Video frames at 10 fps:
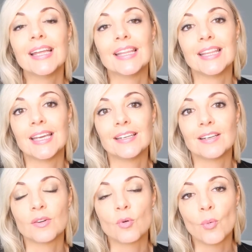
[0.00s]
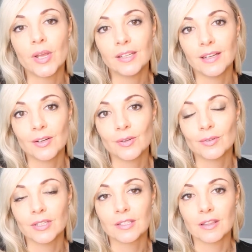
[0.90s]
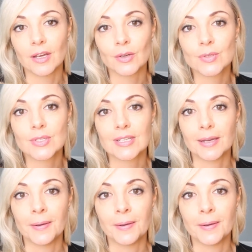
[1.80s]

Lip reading: then we know that those